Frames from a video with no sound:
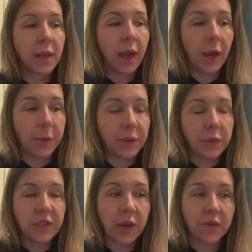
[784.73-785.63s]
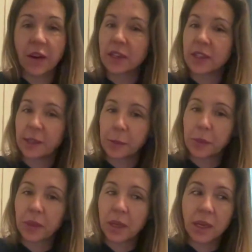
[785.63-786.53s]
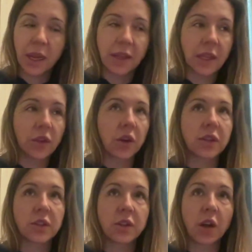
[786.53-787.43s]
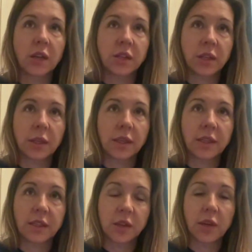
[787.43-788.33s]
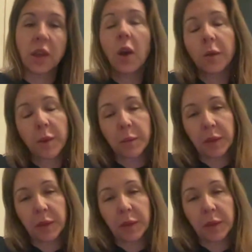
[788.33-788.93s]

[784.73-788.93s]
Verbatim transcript: but it was done very simply, and they looked not to necessarily augment,